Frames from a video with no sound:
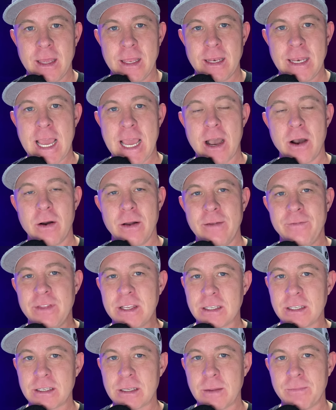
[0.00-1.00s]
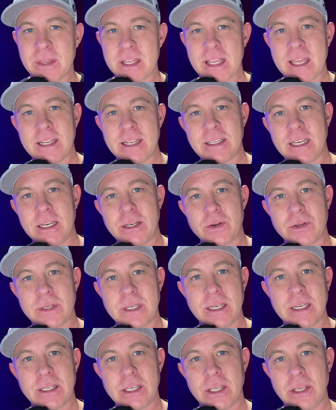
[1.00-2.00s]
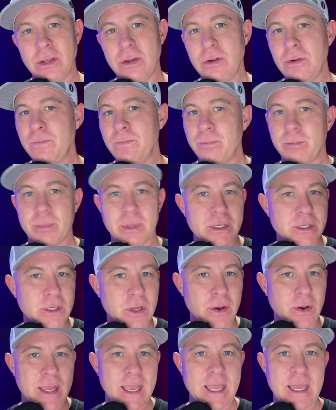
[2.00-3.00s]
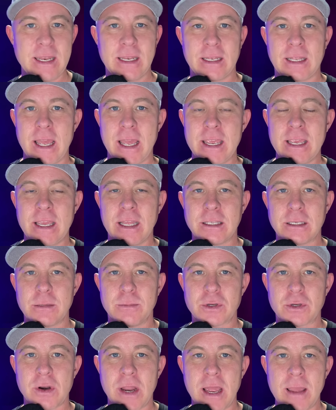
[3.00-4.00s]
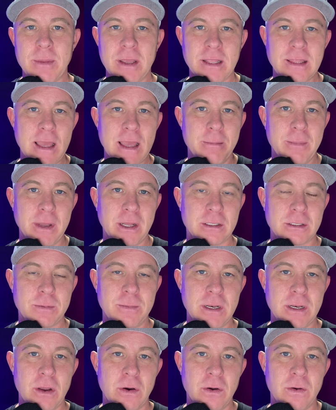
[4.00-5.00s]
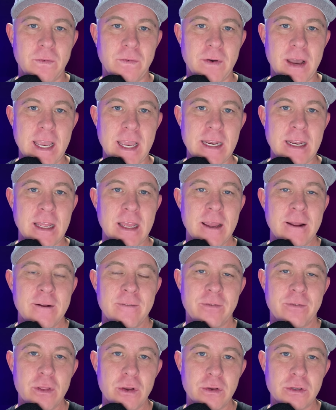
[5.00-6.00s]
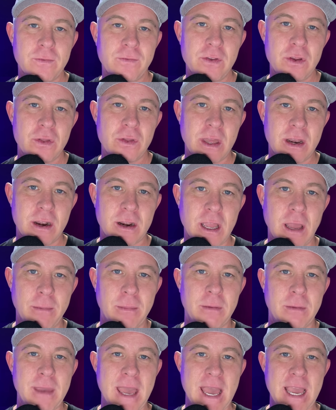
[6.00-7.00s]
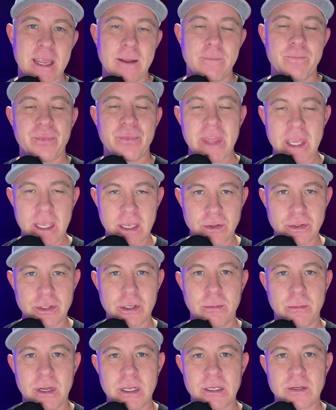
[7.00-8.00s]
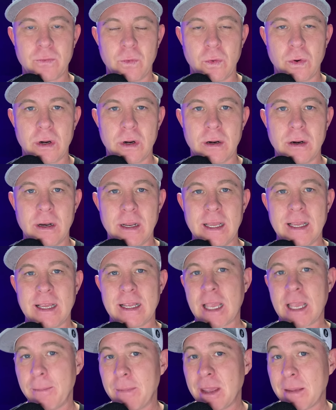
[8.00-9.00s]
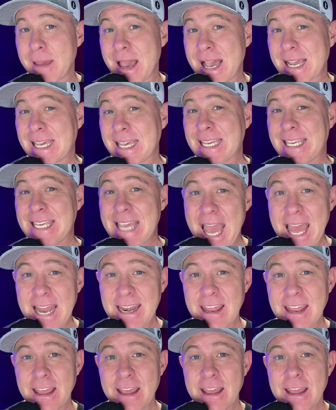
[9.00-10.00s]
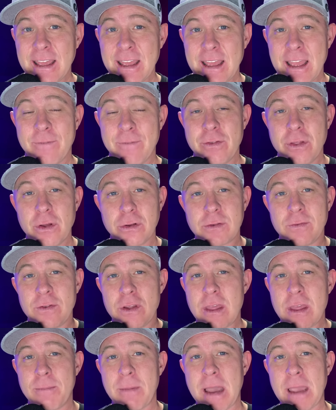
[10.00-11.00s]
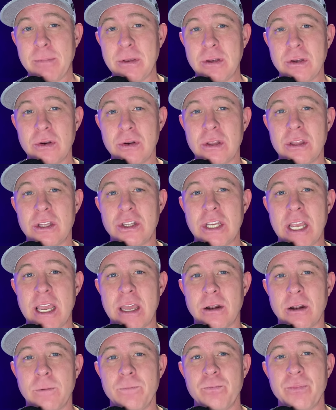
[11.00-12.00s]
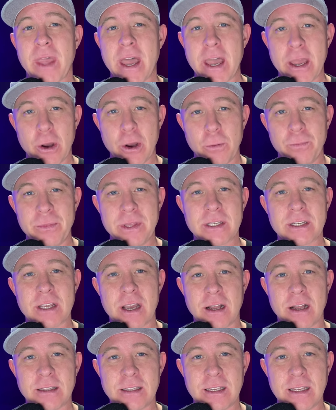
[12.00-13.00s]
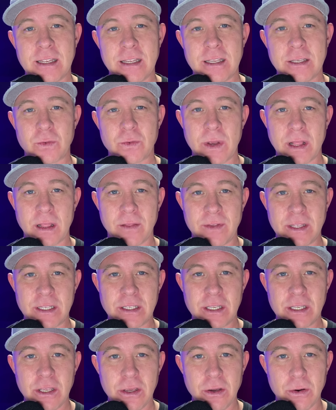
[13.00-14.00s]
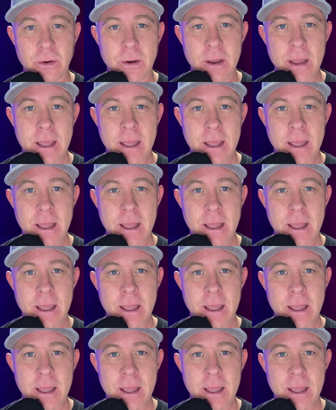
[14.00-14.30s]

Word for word: Now, if this is something that is interesting to you, please go ahead and like and subscribe, hit that bell to be notified. For those of you that are coming back, thank you so much for coming back again. And for those of you that might be new to the channel, I hope this content is relevant to you.